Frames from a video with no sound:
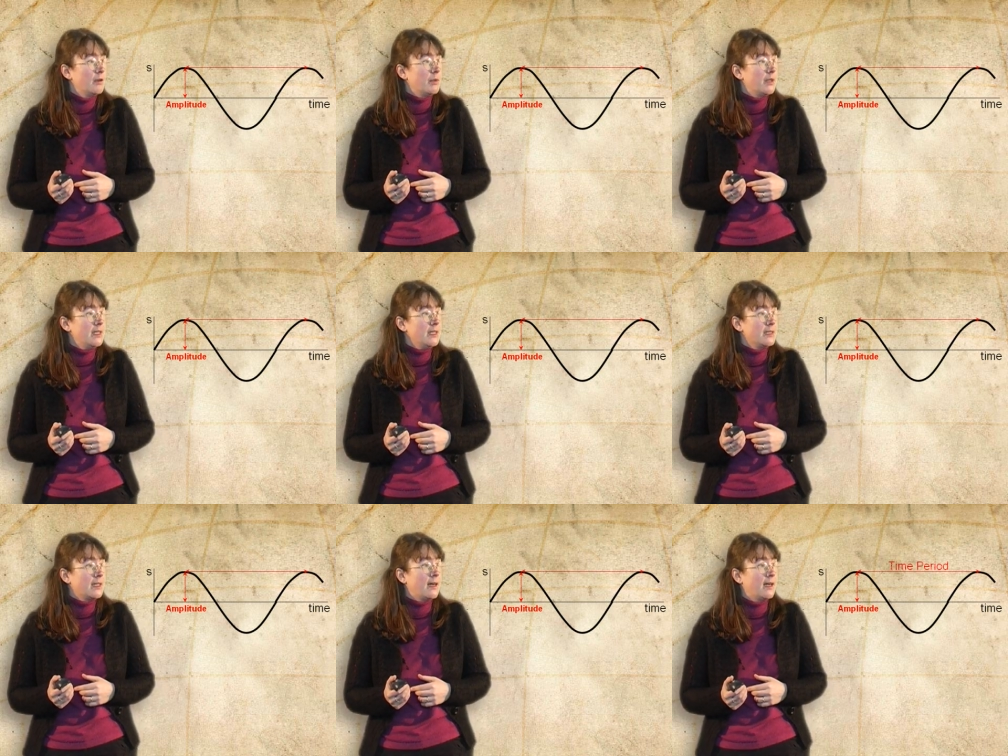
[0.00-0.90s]
But this
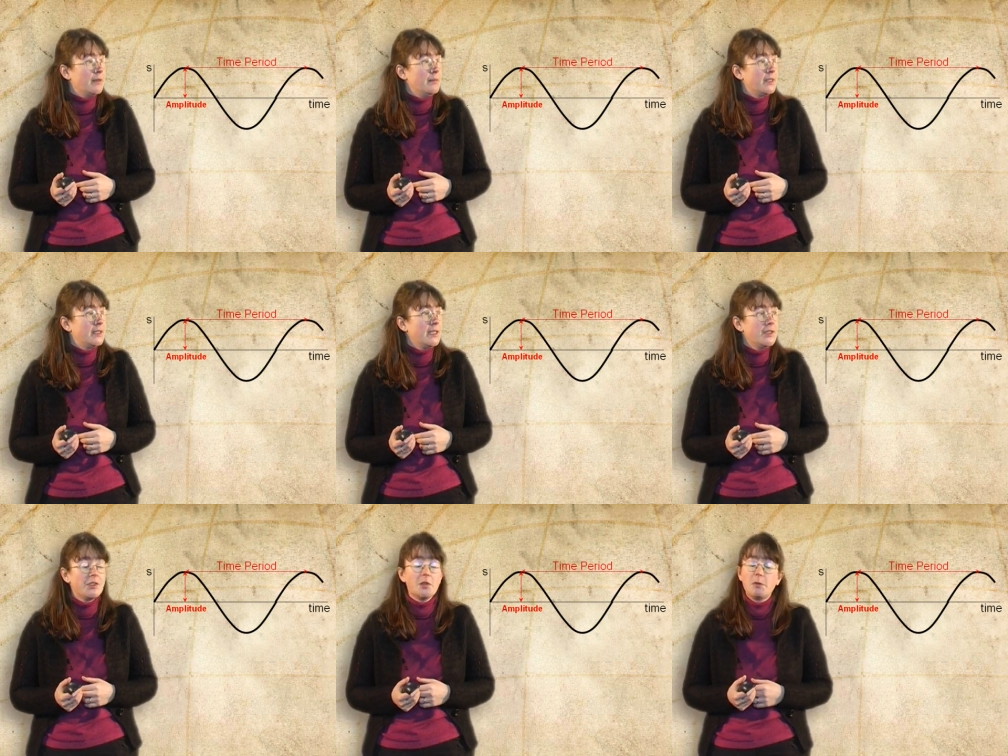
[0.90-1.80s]
time, the
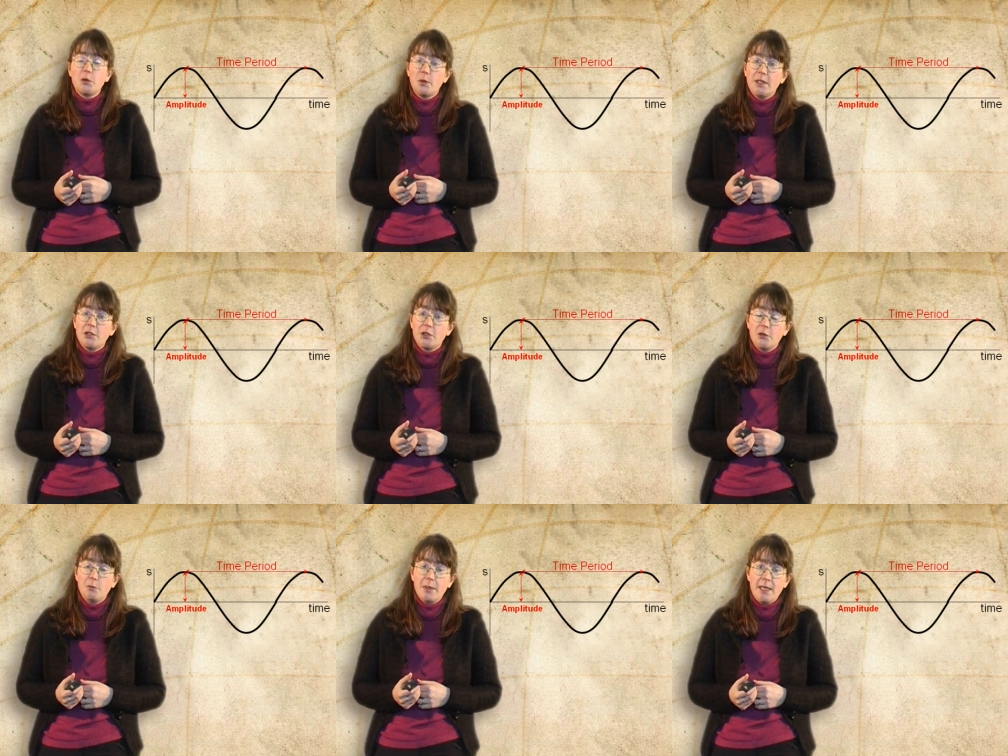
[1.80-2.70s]
distance between the
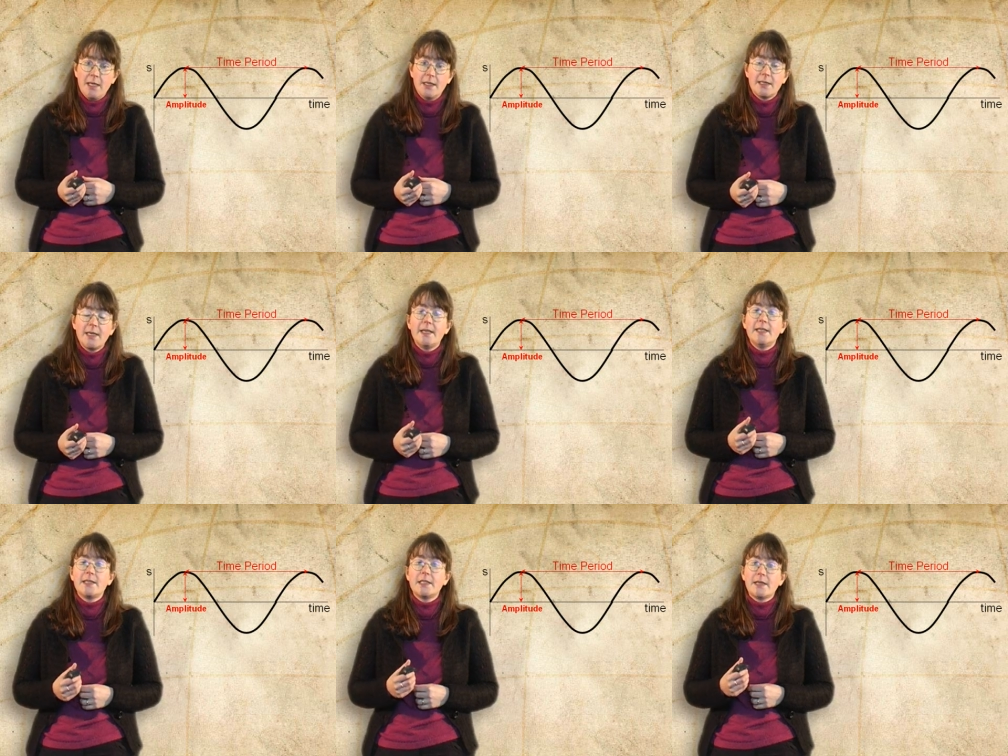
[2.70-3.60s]
two peaks
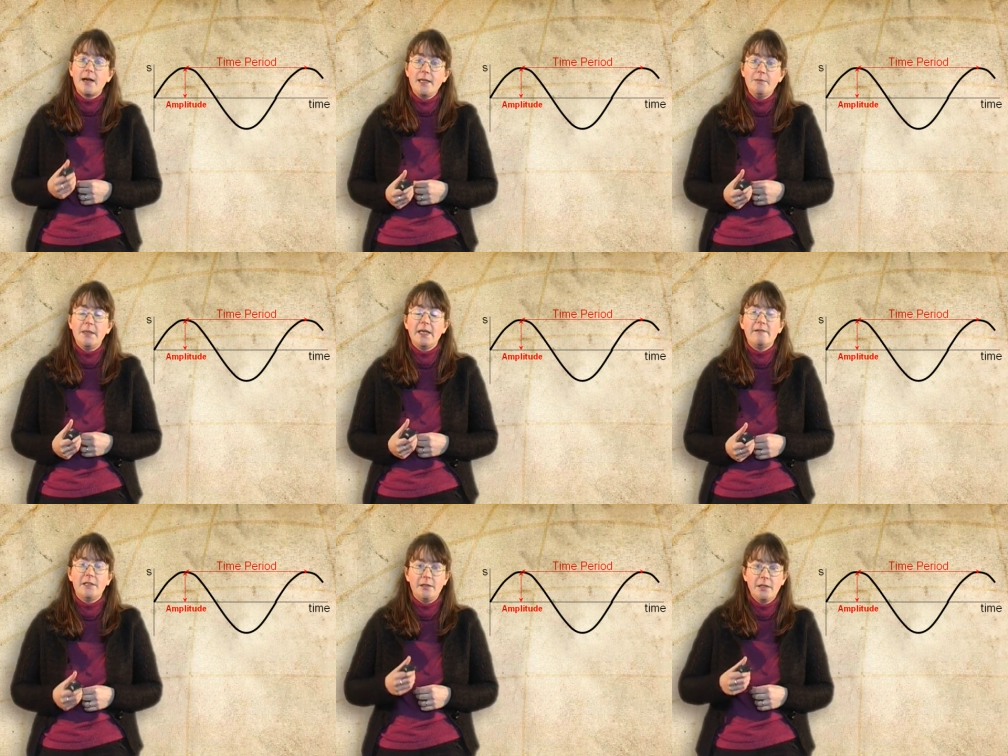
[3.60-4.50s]
is the time
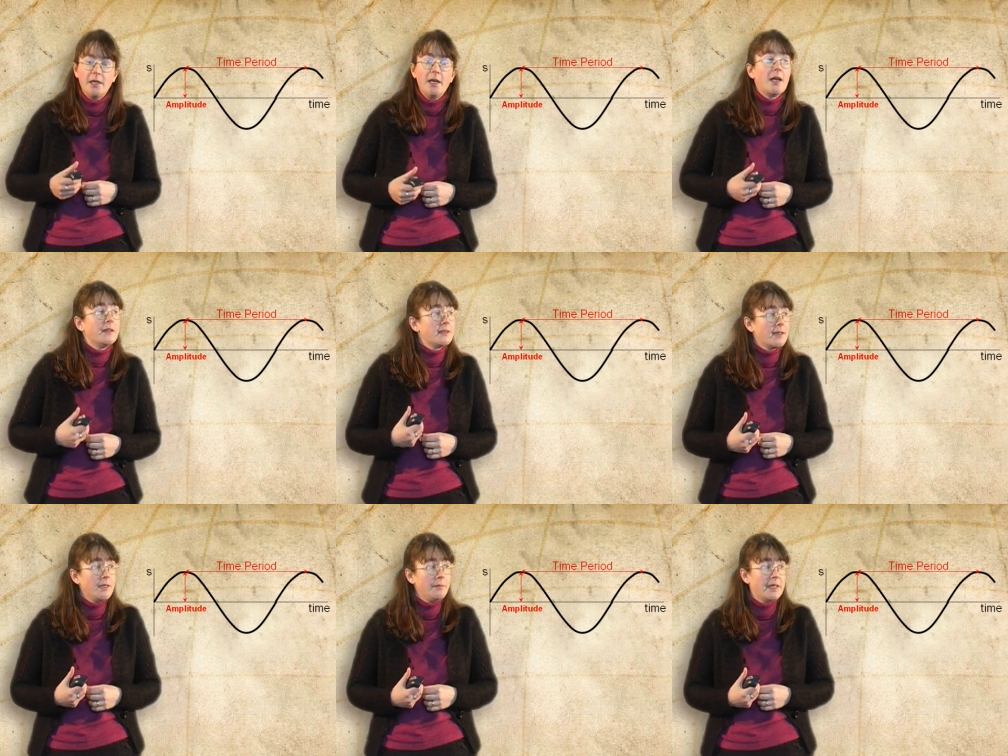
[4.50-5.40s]
period. And the
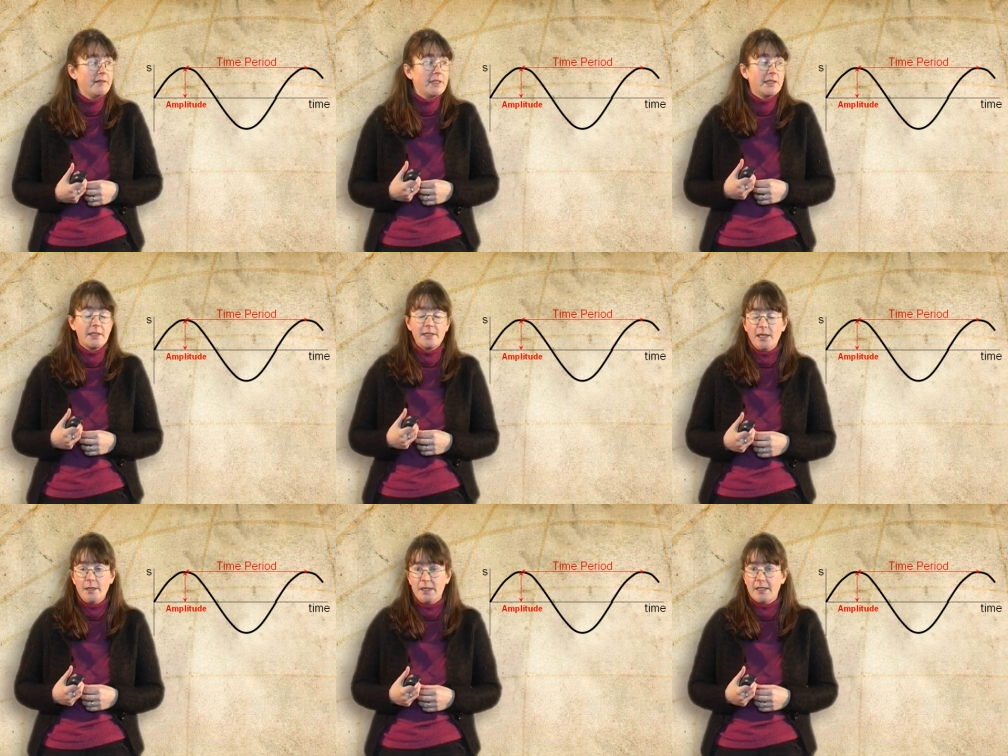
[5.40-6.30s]
time period is the
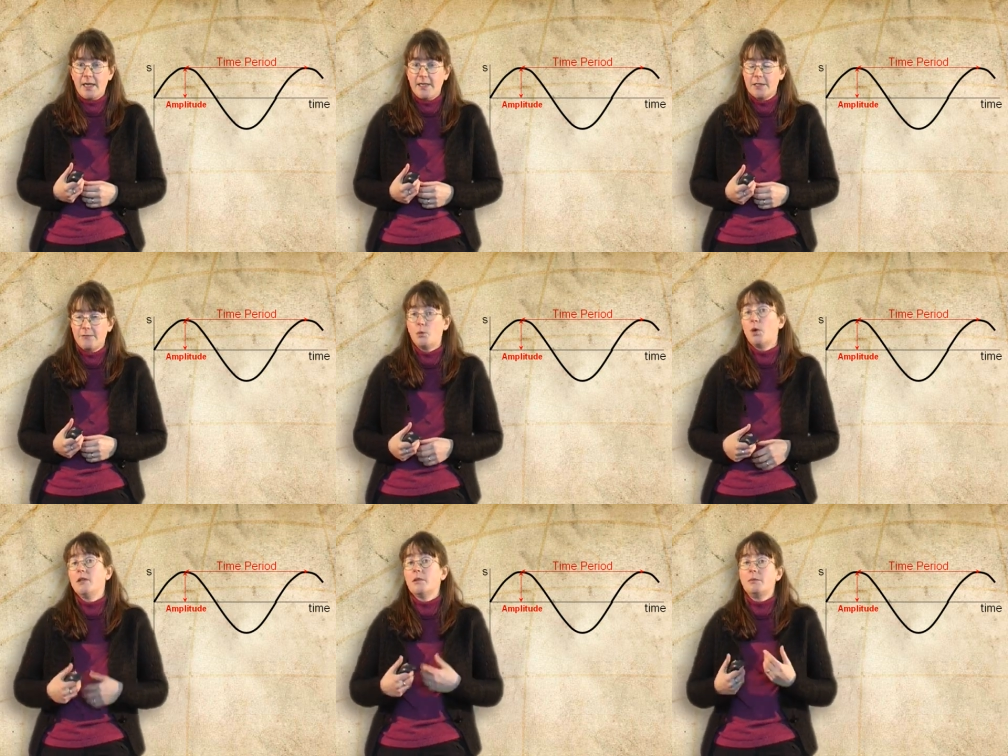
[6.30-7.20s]
time it takes for
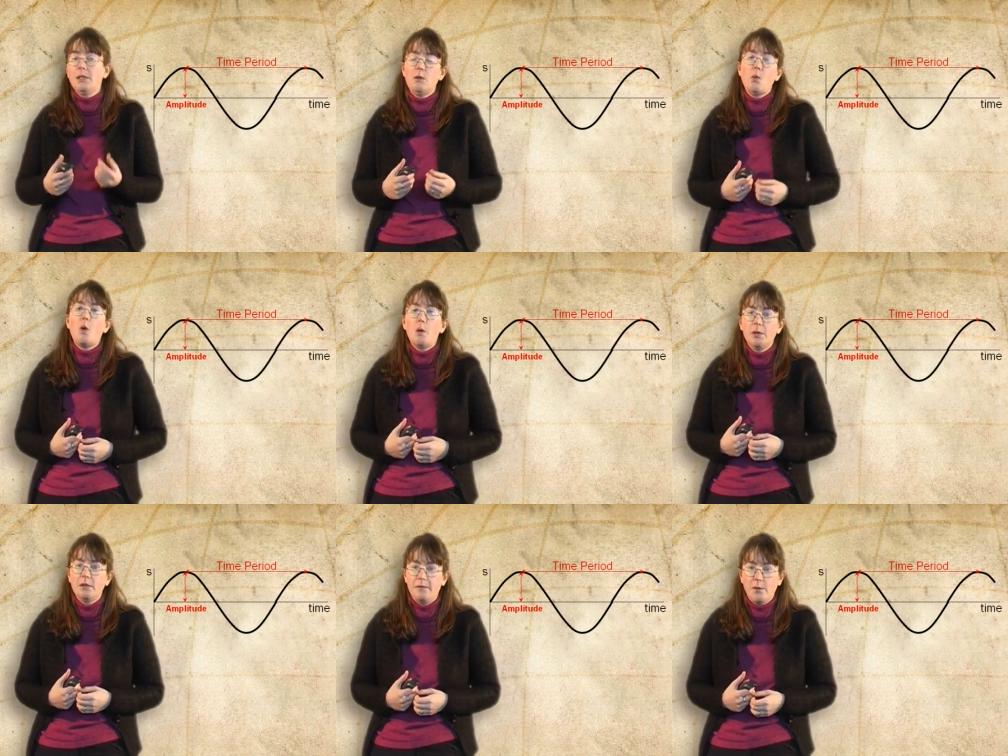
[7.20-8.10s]
one complete
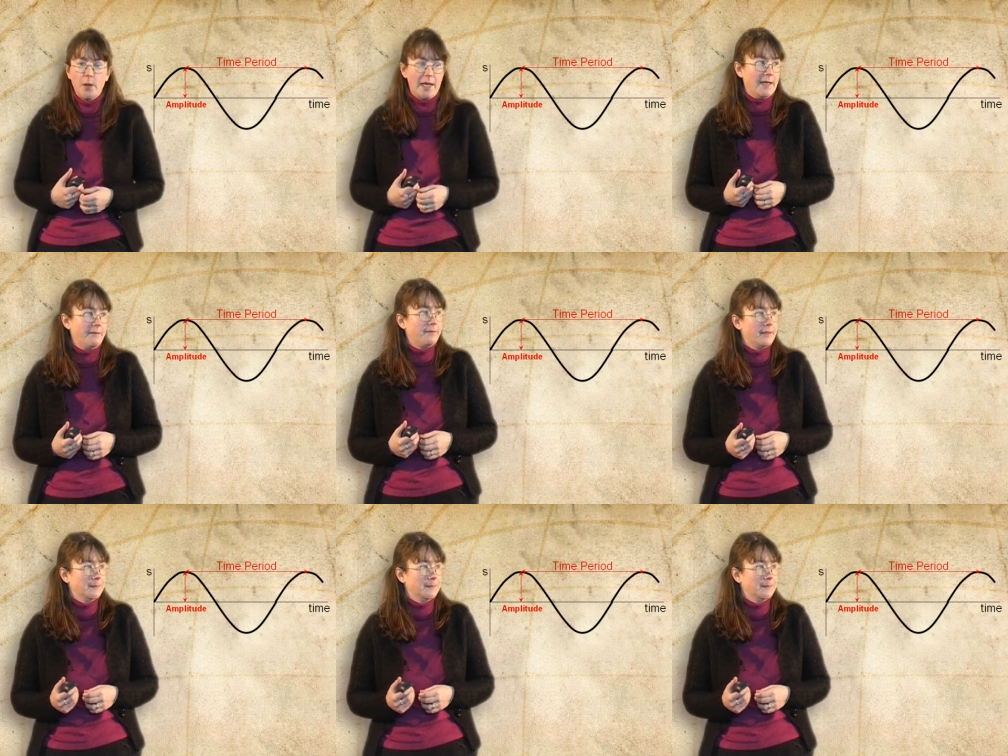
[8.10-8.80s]
wobble of the wave,